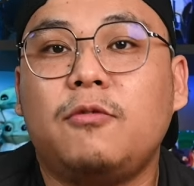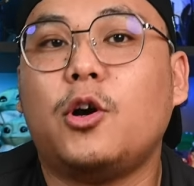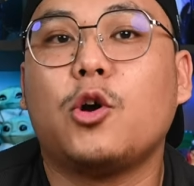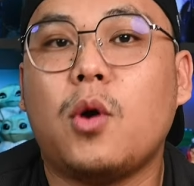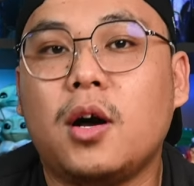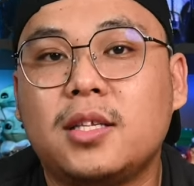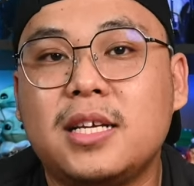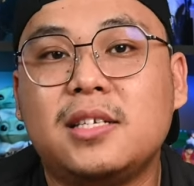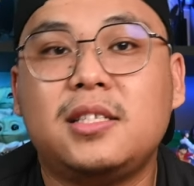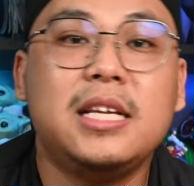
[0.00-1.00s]
photo
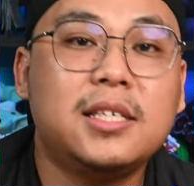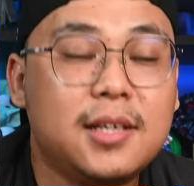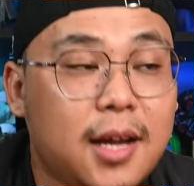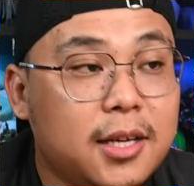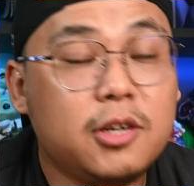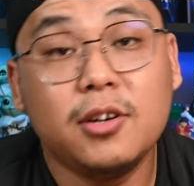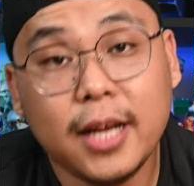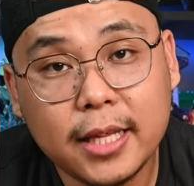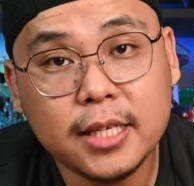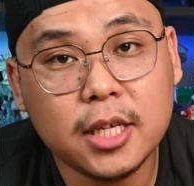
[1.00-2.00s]
quality is decent under good
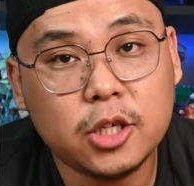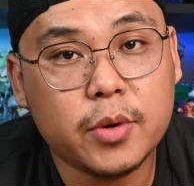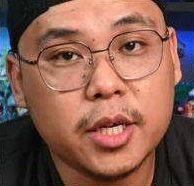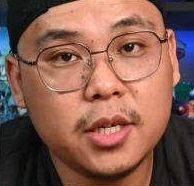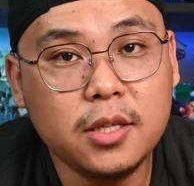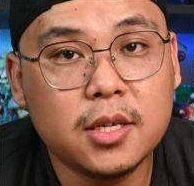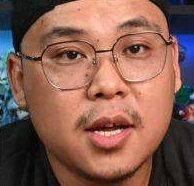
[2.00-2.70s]
lighting situations.